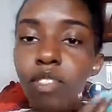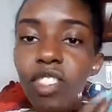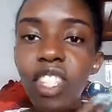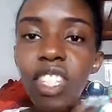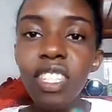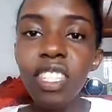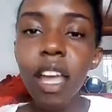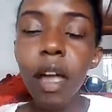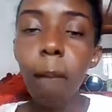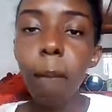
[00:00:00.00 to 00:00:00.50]

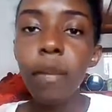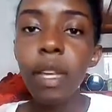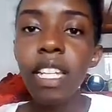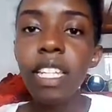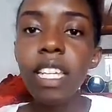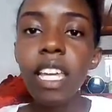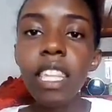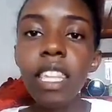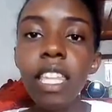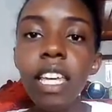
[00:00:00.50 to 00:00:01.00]
just a
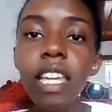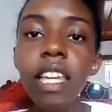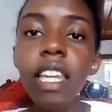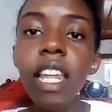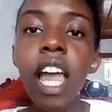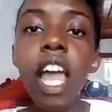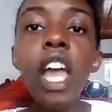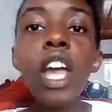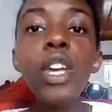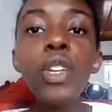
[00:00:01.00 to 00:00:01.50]
bit, and
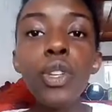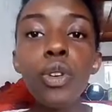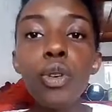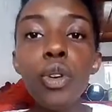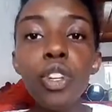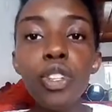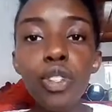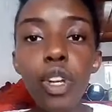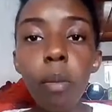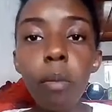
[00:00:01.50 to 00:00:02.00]
then you're
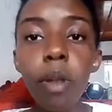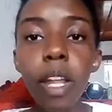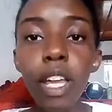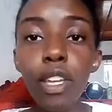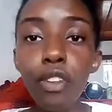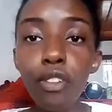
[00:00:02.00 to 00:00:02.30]
going to apply